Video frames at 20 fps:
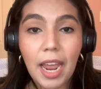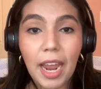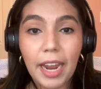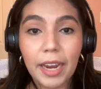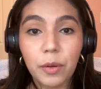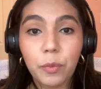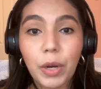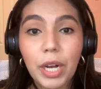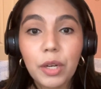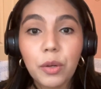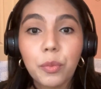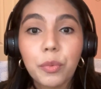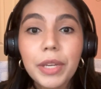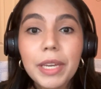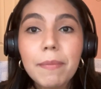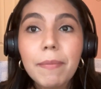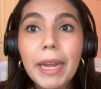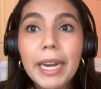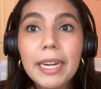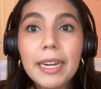And while
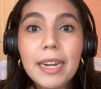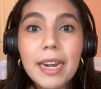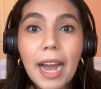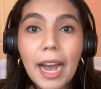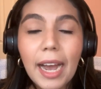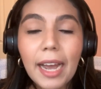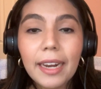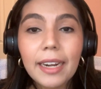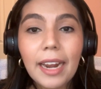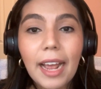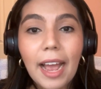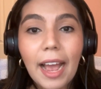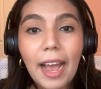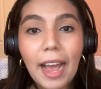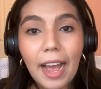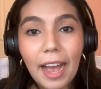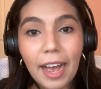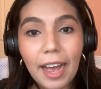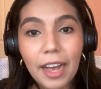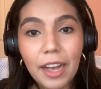we may not
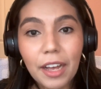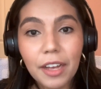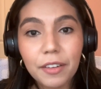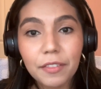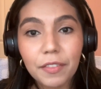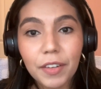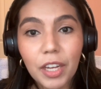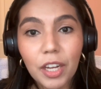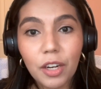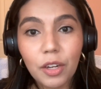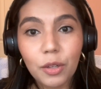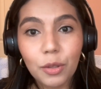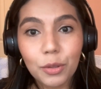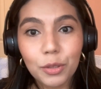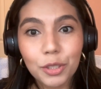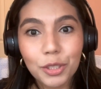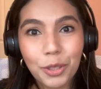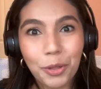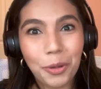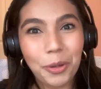have
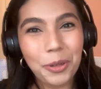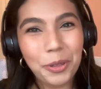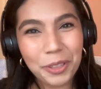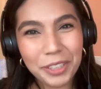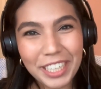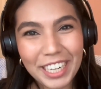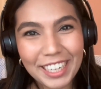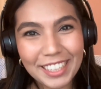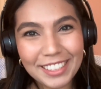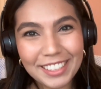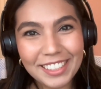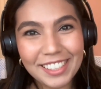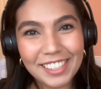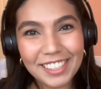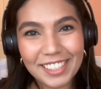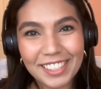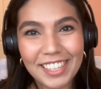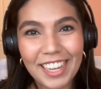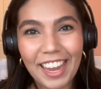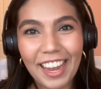los cojones to
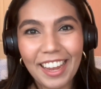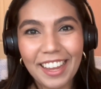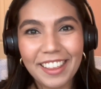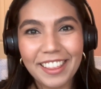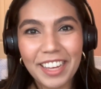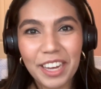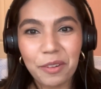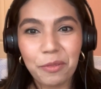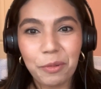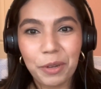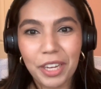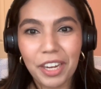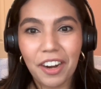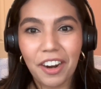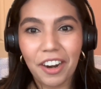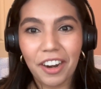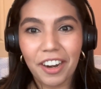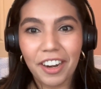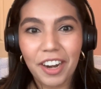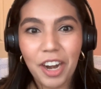say that we
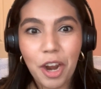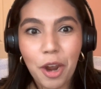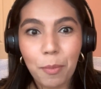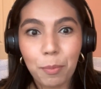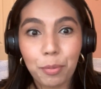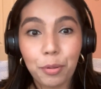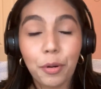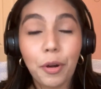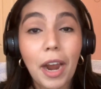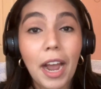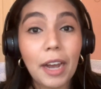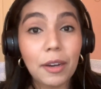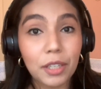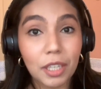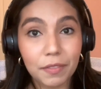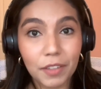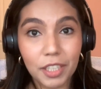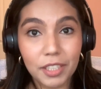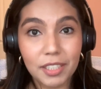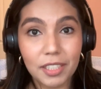are proud
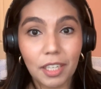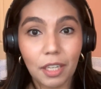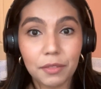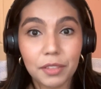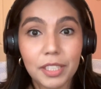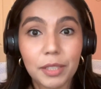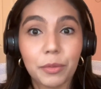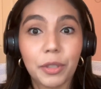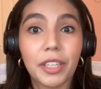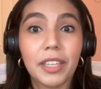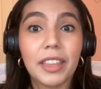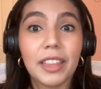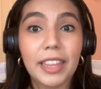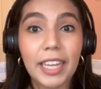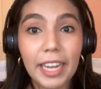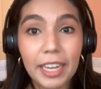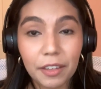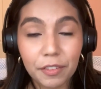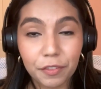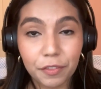of ourselves, that we're
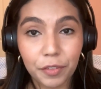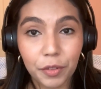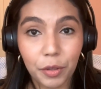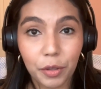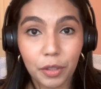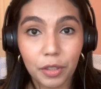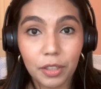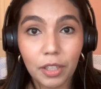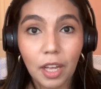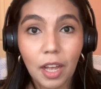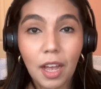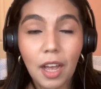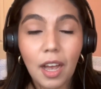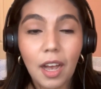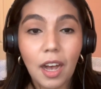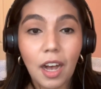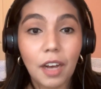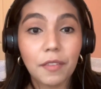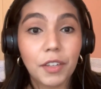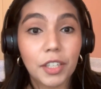thankful
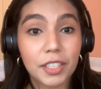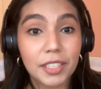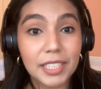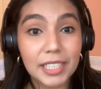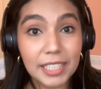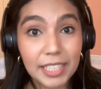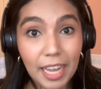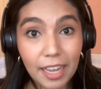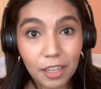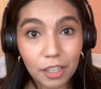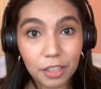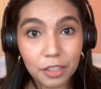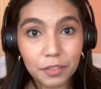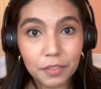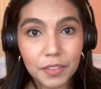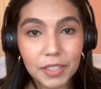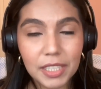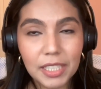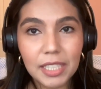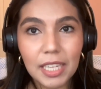of
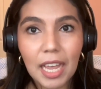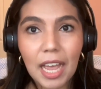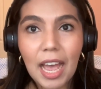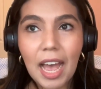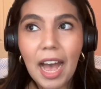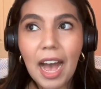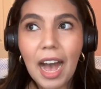ourselves,